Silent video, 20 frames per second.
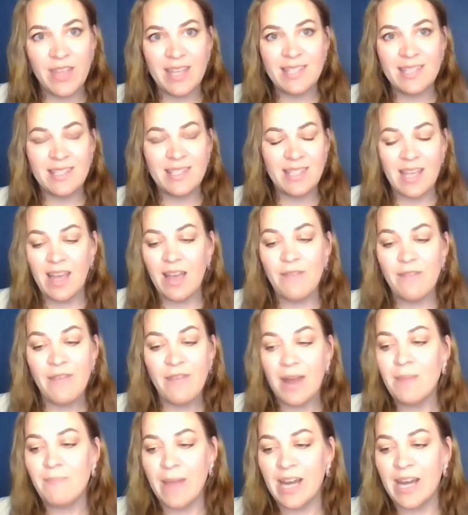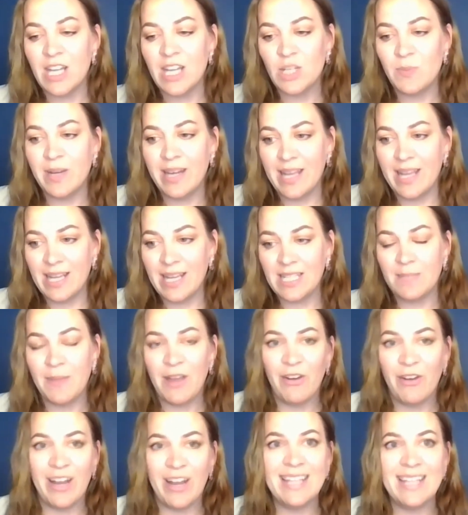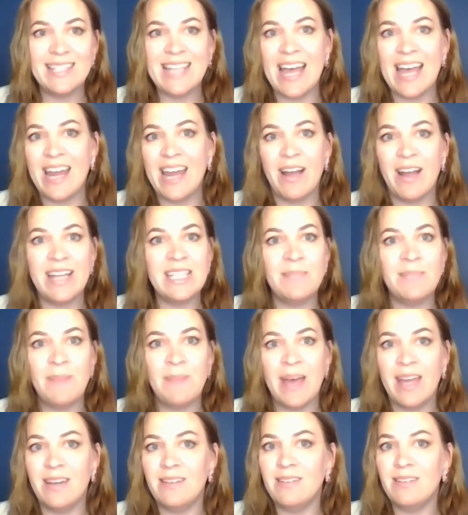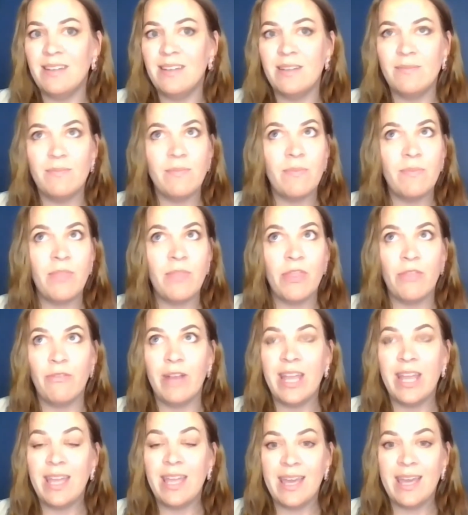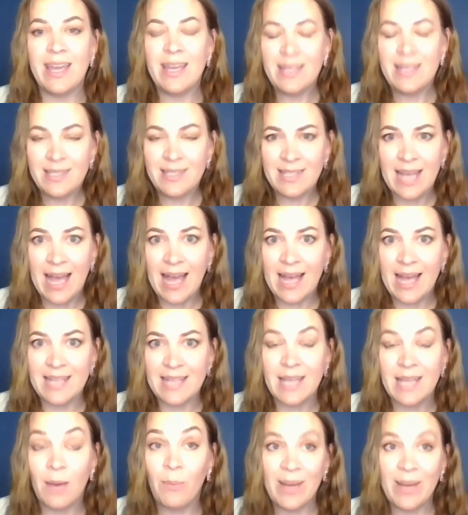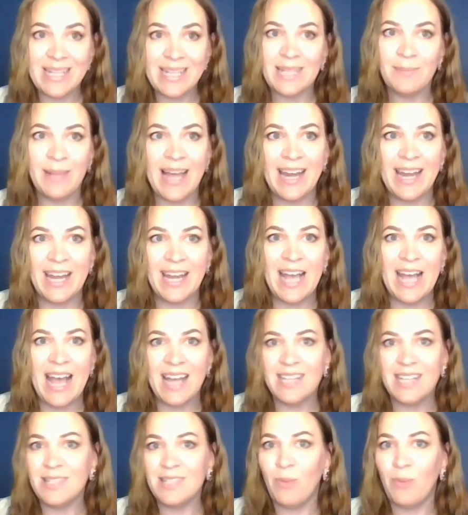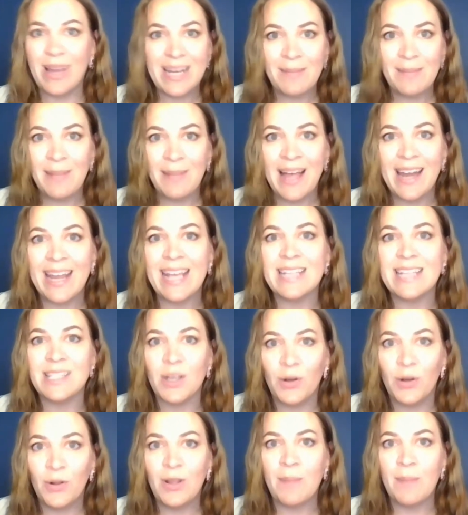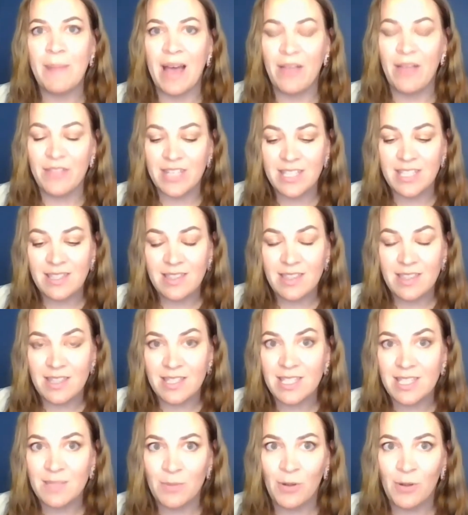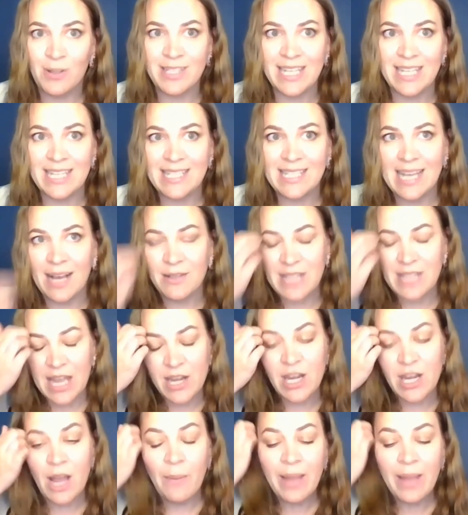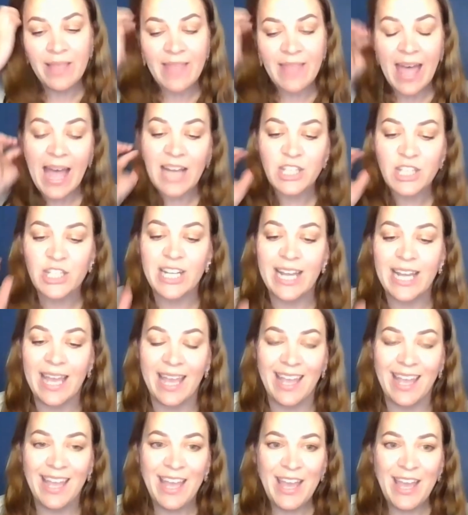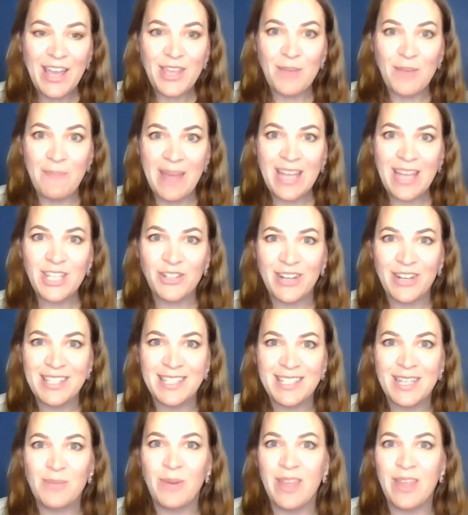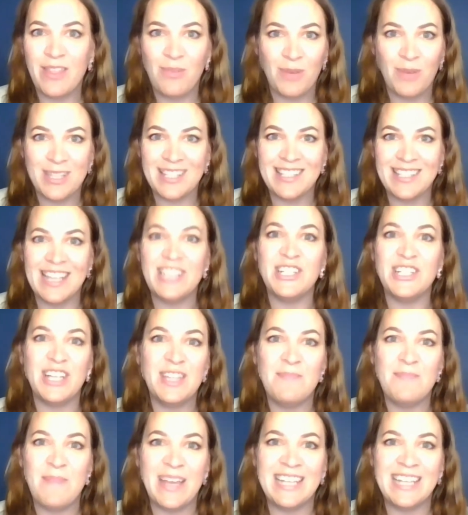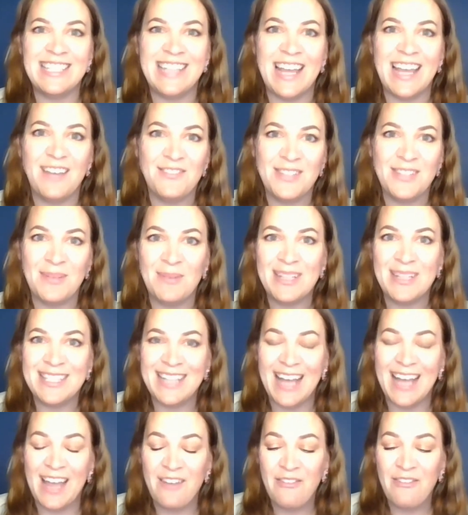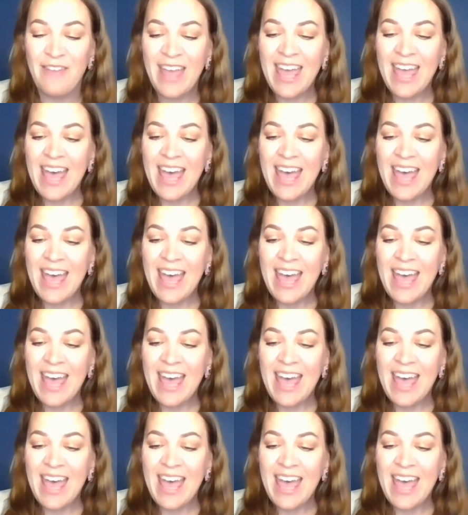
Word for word: this event management experience and I spent three years as a wedding planner. And wedding planning is all about the the small details and knowing that actually you're being trusted with what's essentially the biggest day of someone's life.